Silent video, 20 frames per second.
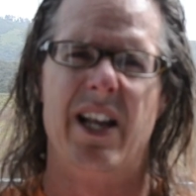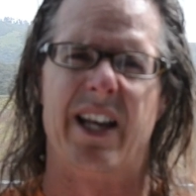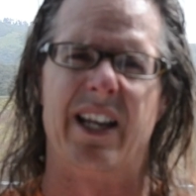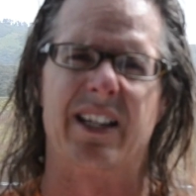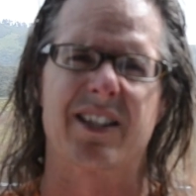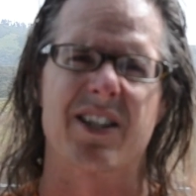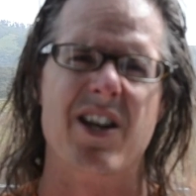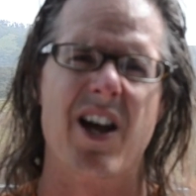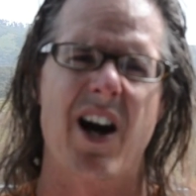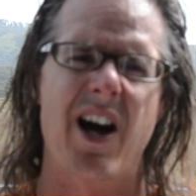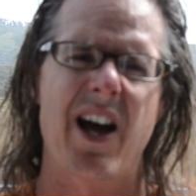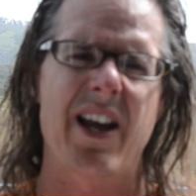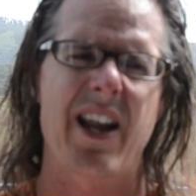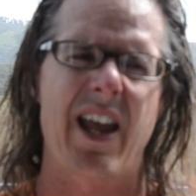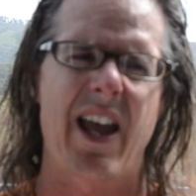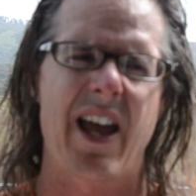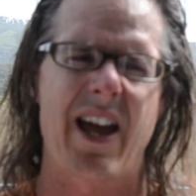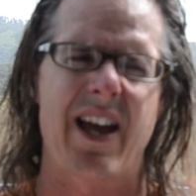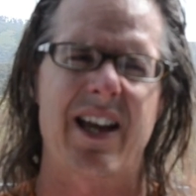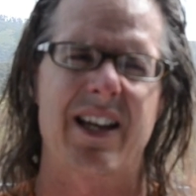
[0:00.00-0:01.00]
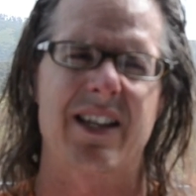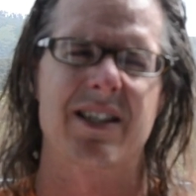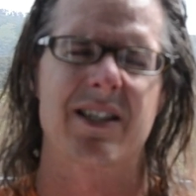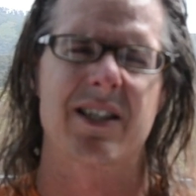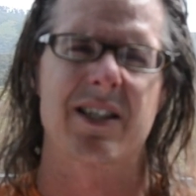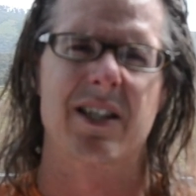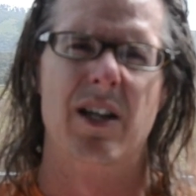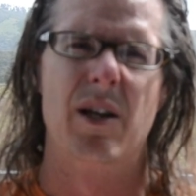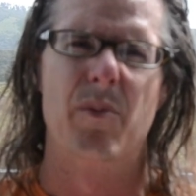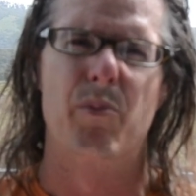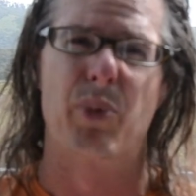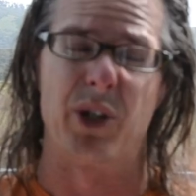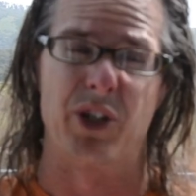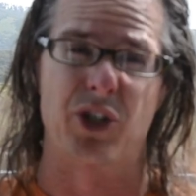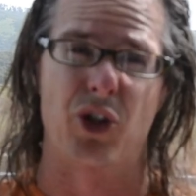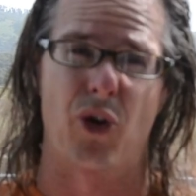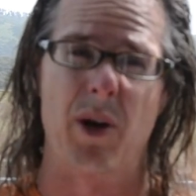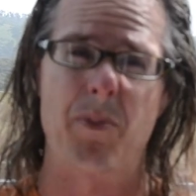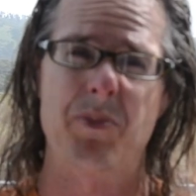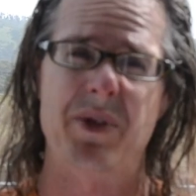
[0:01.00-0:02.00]
It's not as
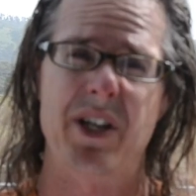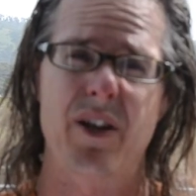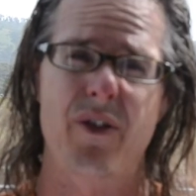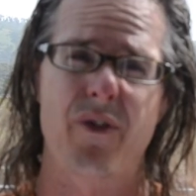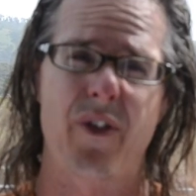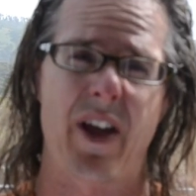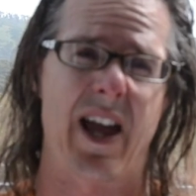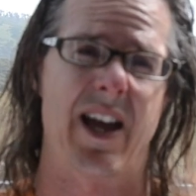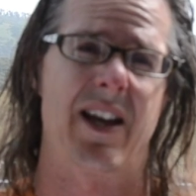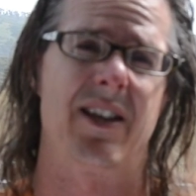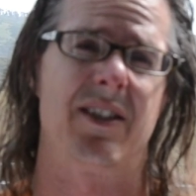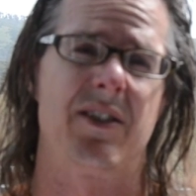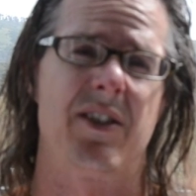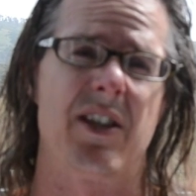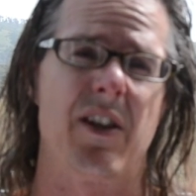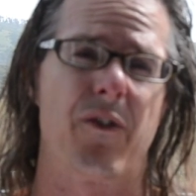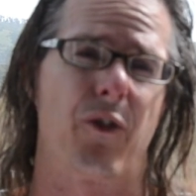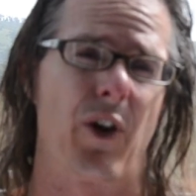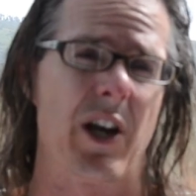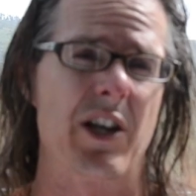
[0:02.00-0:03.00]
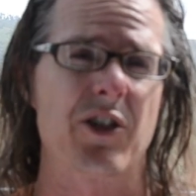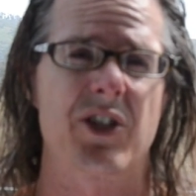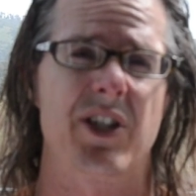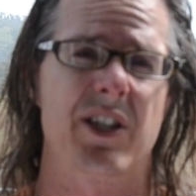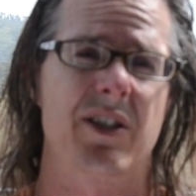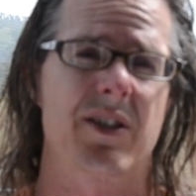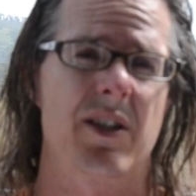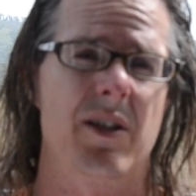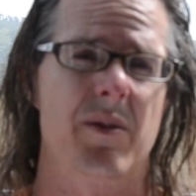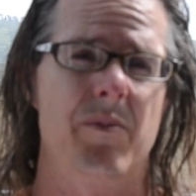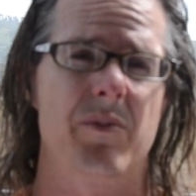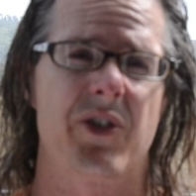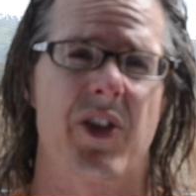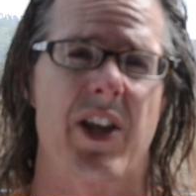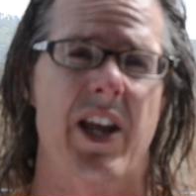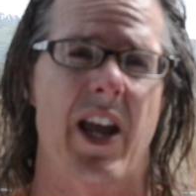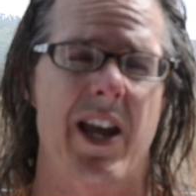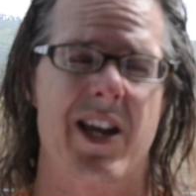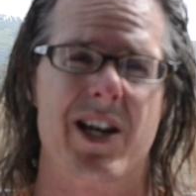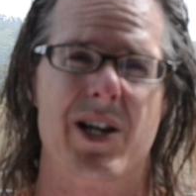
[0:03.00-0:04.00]
prescriptive as the French systems,
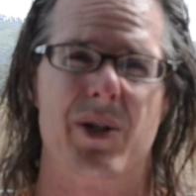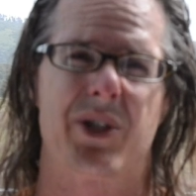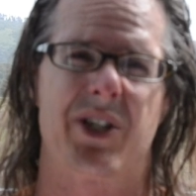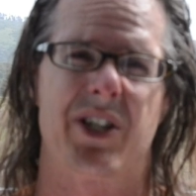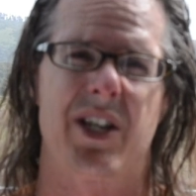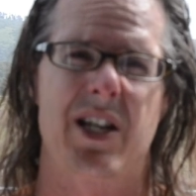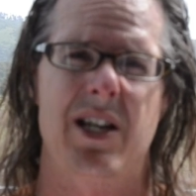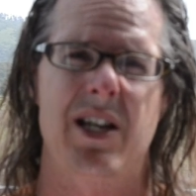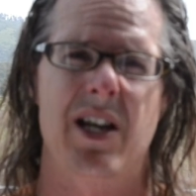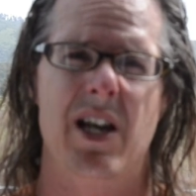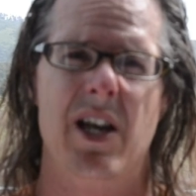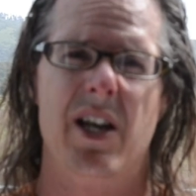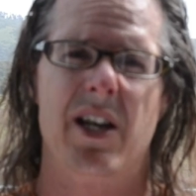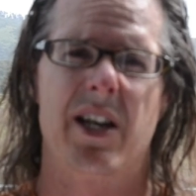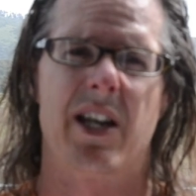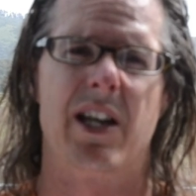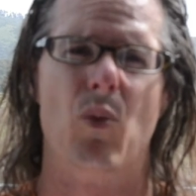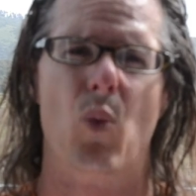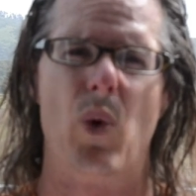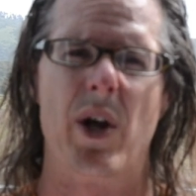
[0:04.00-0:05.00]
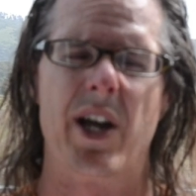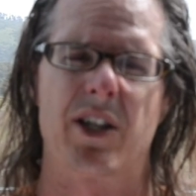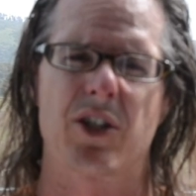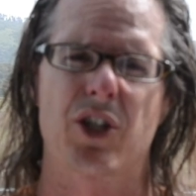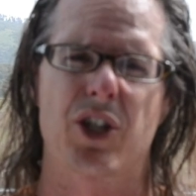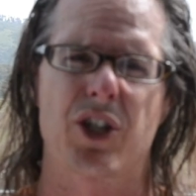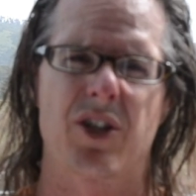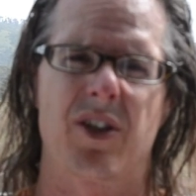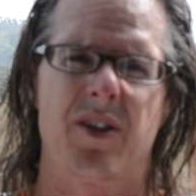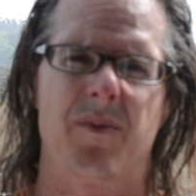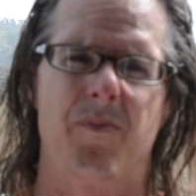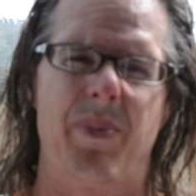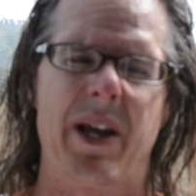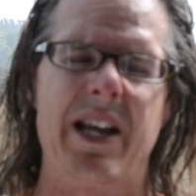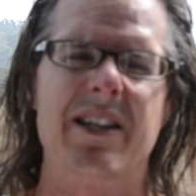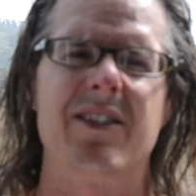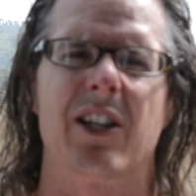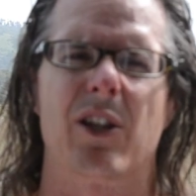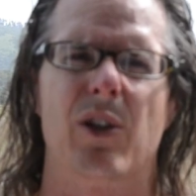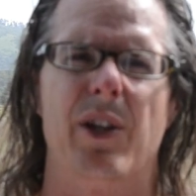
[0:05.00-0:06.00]
the AOC, in which
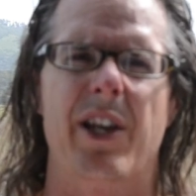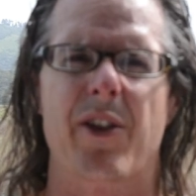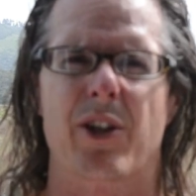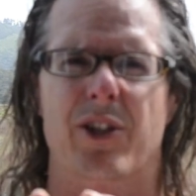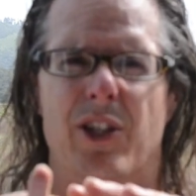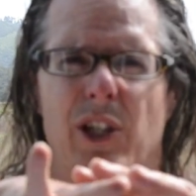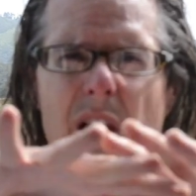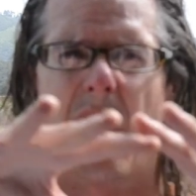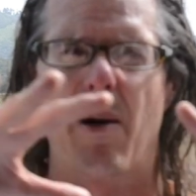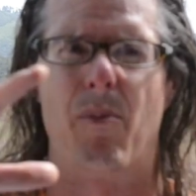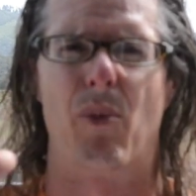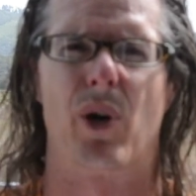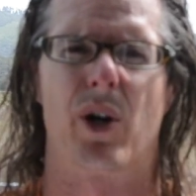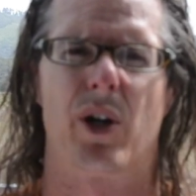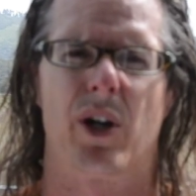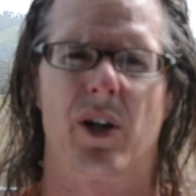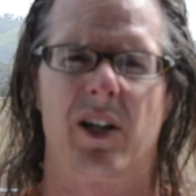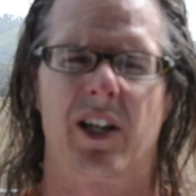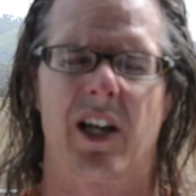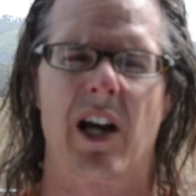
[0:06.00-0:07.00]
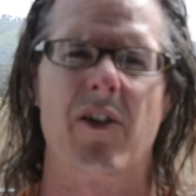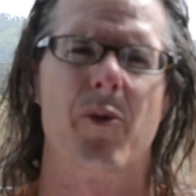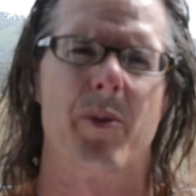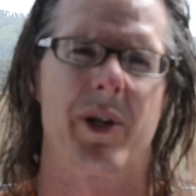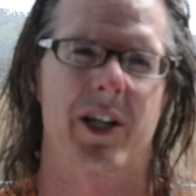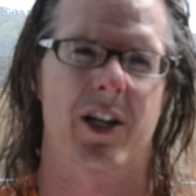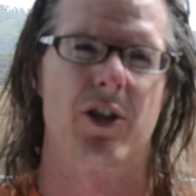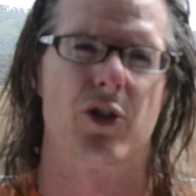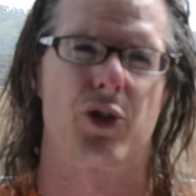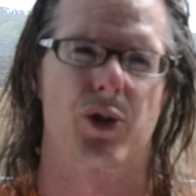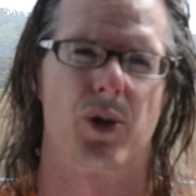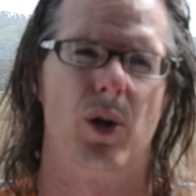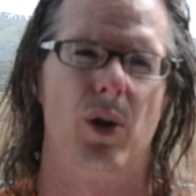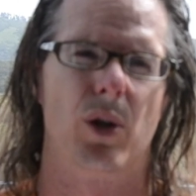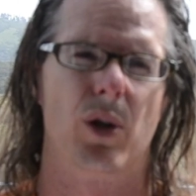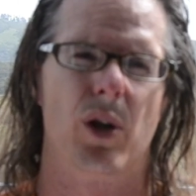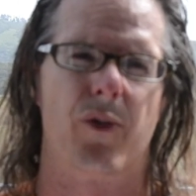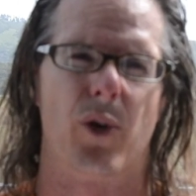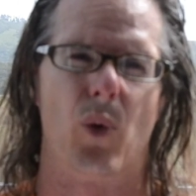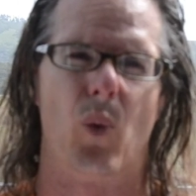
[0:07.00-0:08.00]
basically there's a lot more government
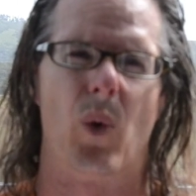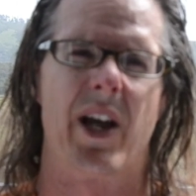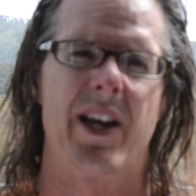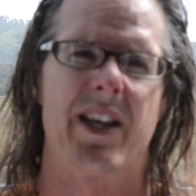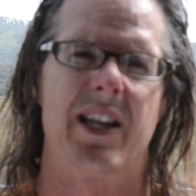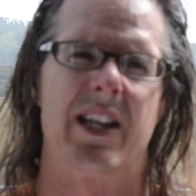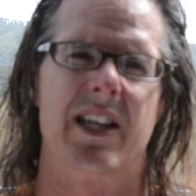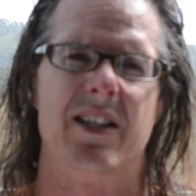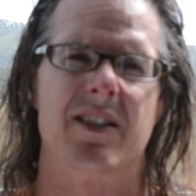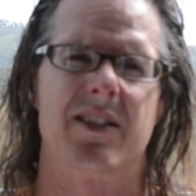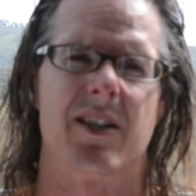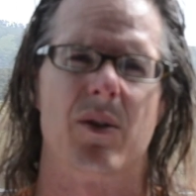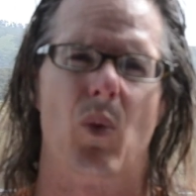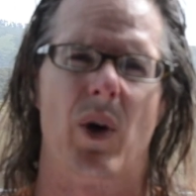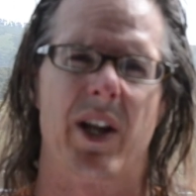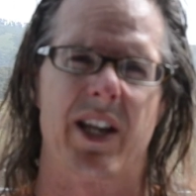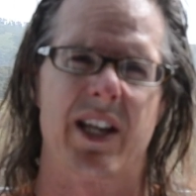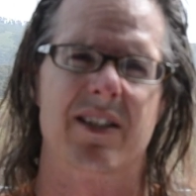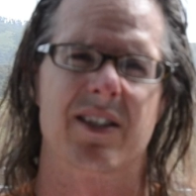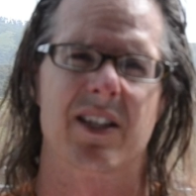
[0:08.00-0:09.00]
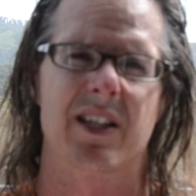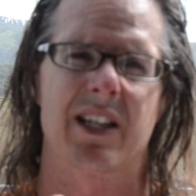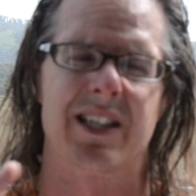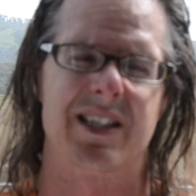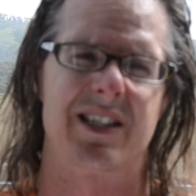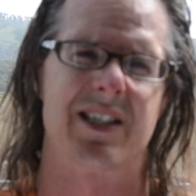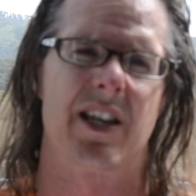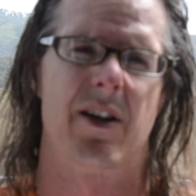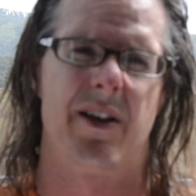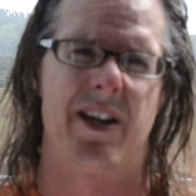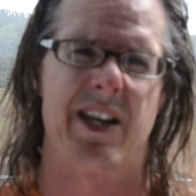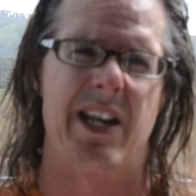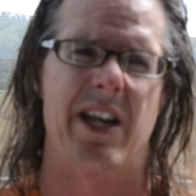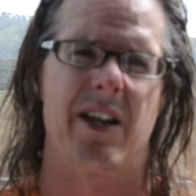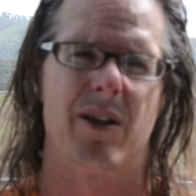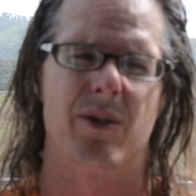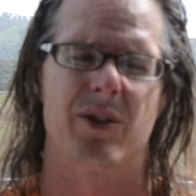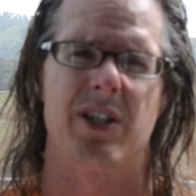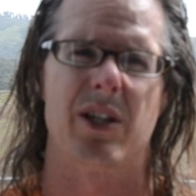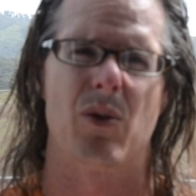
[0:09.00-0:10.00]
control over what is and what isn't considered an
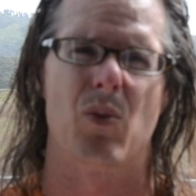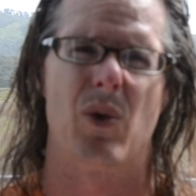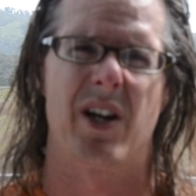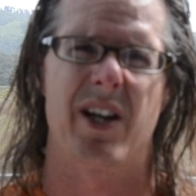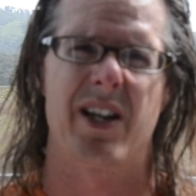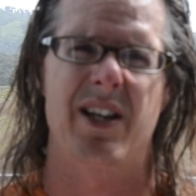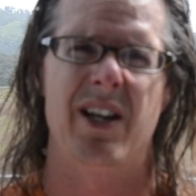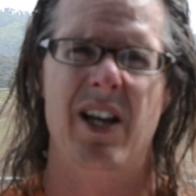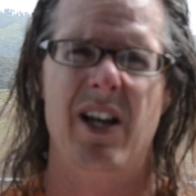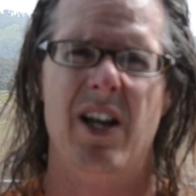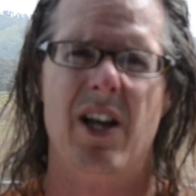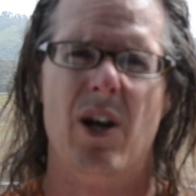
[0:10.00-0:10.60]
AOC wine.